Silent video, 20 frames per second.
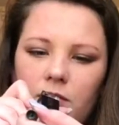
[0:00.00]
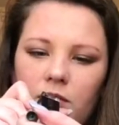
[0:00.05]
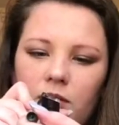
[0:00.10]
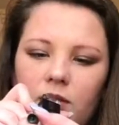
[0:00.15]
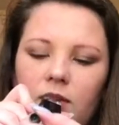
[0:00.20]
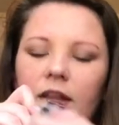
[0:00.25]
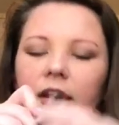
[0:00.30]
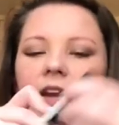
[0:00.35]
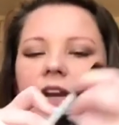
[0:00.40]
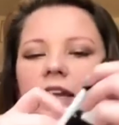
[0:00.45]

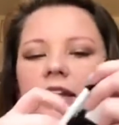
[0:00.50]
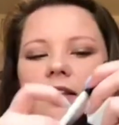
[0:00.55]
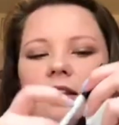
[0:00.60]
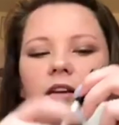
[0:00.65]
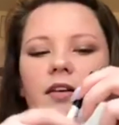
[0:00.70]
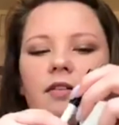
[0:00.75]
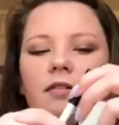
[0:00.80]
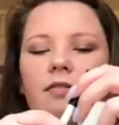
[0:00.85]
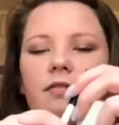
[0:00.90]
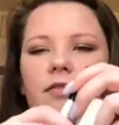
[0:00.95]
Lady
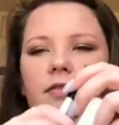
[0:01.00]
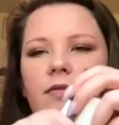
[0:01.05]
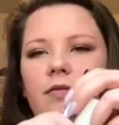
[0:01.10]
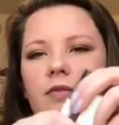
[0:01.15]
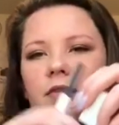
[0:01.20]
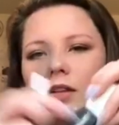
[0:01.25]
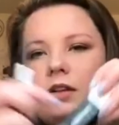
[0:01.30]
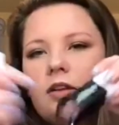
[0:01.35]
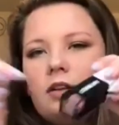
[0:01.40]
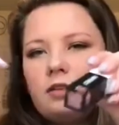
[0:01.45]
Love.
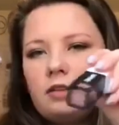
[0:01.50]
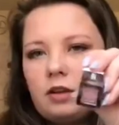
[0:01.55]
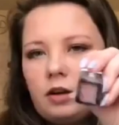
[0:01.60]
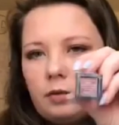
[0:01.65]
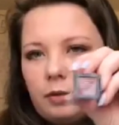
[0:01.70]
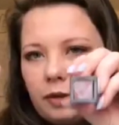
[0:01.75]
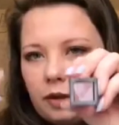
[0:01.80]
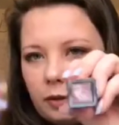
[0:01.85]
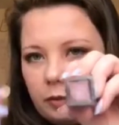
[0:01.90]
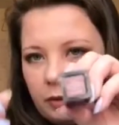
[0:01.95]
It's like a
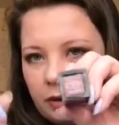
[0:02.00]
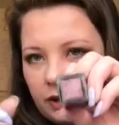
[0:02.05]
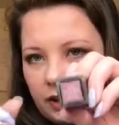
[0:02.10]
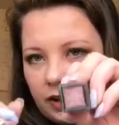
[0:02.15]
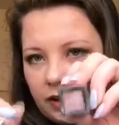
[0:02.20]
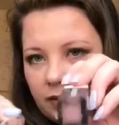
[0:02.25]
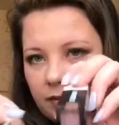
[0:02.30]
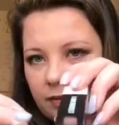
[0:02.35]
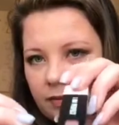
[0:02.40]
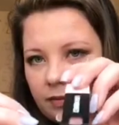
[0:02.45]
really
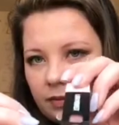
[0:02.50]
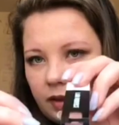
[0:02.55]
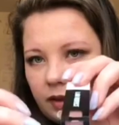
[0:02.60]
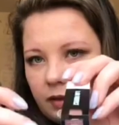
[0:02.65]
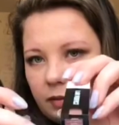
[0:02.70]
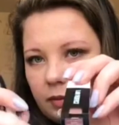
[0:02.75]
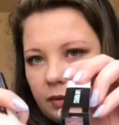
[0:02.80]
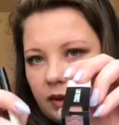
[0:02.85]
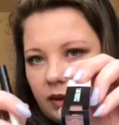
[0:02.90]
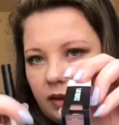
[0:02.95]
pretty,
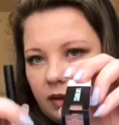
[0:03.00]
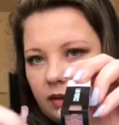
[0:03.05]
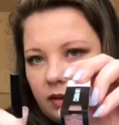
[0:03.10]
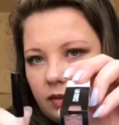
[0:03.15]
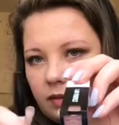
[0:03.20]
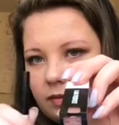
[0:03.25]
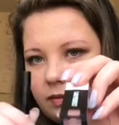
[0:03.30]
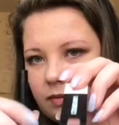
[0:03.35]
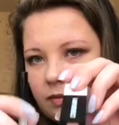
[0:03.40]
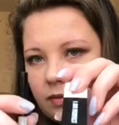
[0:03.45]
like, pink,
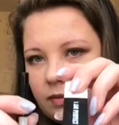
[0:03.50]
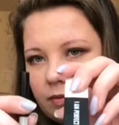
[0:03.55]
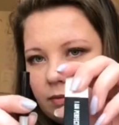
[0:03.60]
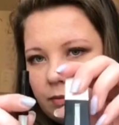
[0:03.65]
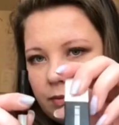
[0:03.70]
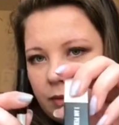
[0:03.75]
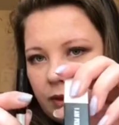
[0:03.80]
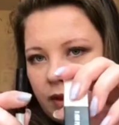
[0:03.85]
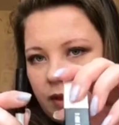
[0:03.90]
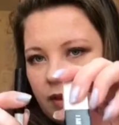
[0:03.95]

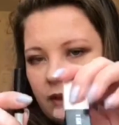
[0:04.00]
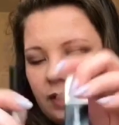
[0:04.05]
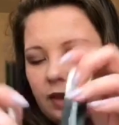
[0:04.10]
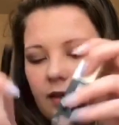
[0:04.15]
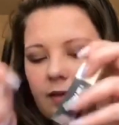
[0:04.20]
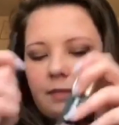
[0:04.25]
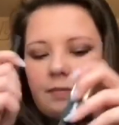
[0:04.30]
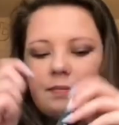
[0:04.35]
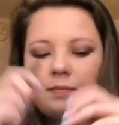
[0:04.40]
but yeah.